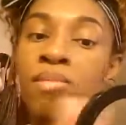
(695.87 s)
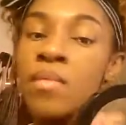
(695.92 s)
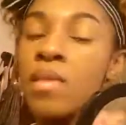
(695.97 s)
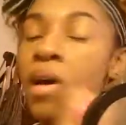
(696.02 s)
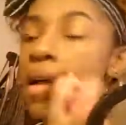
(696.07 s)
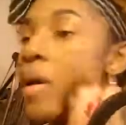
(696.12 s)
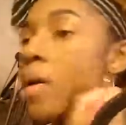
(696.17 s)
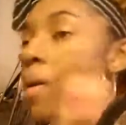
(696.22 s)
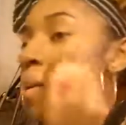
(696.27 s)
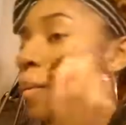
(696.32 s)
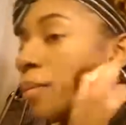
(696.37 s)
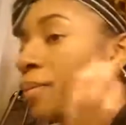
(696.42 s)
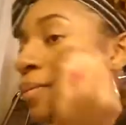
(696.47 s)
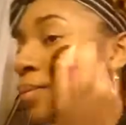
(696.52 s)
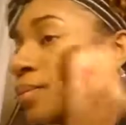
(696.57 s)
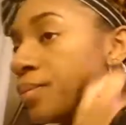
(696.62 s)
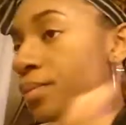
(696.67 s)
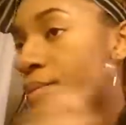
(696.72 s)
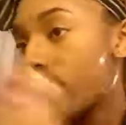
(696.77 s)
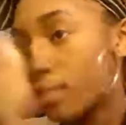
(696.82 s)
And
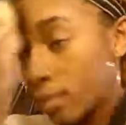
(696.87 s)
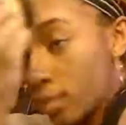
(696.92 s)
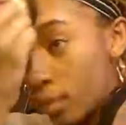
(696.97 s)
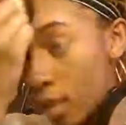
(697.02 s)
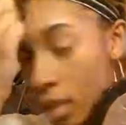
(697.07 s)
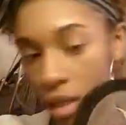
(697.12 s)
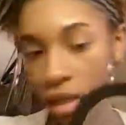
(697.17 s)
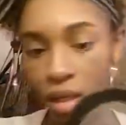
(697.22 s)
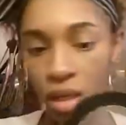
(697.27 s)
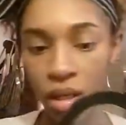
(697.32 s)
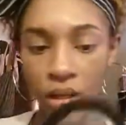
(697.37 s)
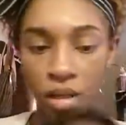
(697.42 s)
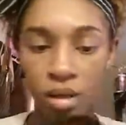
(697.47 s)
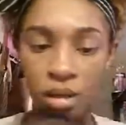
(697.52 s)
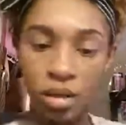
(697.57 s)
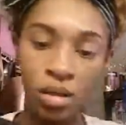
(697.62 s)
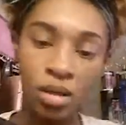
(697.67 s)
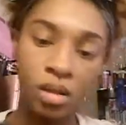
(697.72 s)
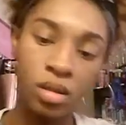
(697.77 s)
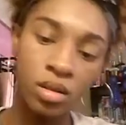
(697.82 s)

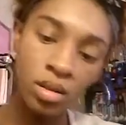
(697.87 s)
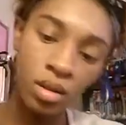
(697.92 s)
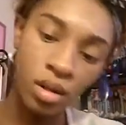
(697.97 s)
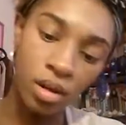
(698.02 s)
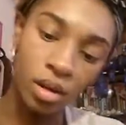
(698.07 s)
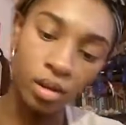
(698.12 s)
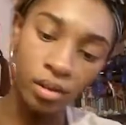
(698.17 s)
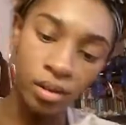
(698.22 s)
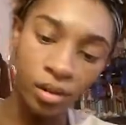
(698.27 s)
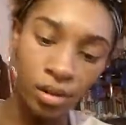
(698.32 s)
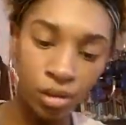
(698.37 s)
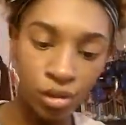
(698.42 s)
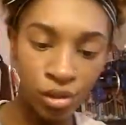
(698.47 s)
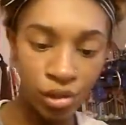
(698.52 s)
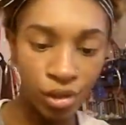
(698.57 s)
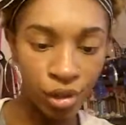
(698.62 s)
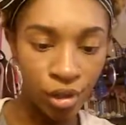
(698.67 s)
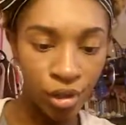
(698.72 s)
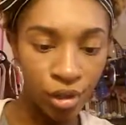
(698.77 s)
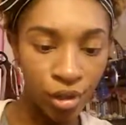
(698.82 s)
the
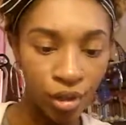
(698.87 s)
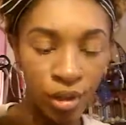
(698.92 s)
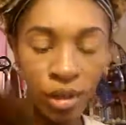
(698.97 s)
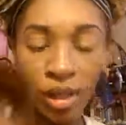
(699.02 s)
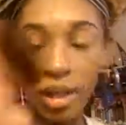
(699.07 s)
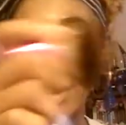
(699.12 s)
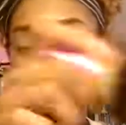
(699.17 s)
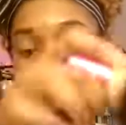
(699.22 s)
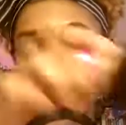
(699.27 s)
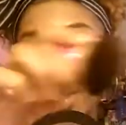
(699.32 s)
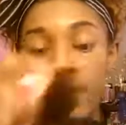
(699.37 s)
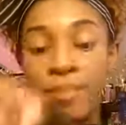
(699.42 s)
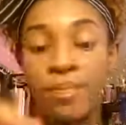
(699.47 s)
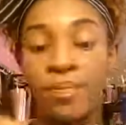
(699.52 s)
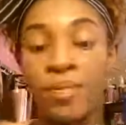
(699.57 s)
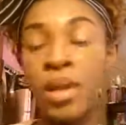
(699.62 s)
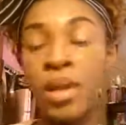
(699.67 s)
shade Classic Tan.